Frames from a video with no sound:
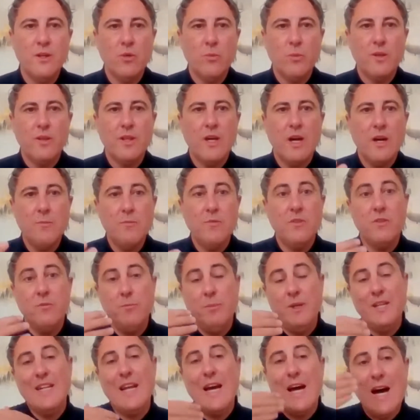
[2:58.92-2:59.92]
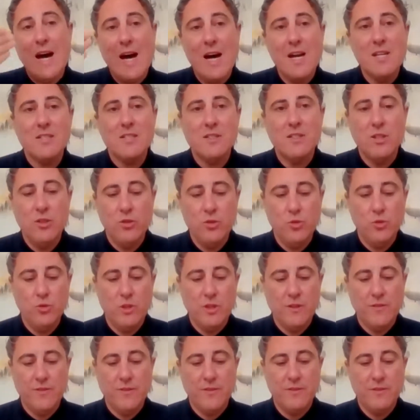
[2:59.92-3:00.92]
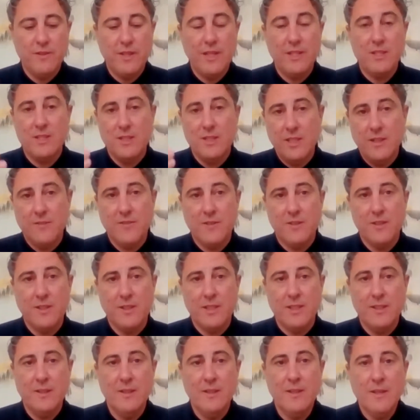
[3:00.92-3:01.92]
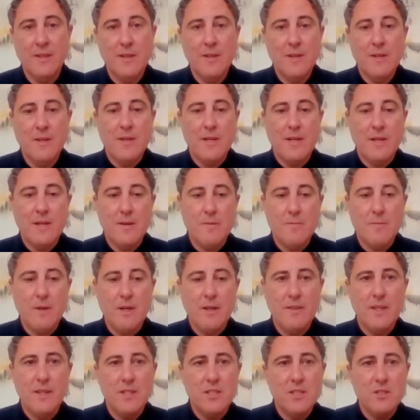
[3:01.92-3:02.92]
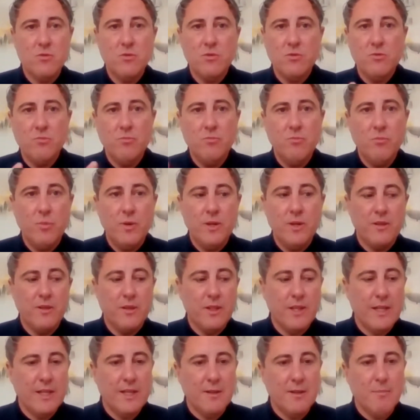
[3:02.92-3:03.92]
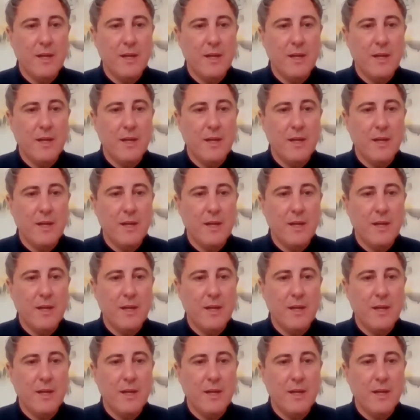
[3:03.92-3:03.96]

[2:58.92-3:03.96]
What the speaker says: with being asked to do things differently? And this is where the kind of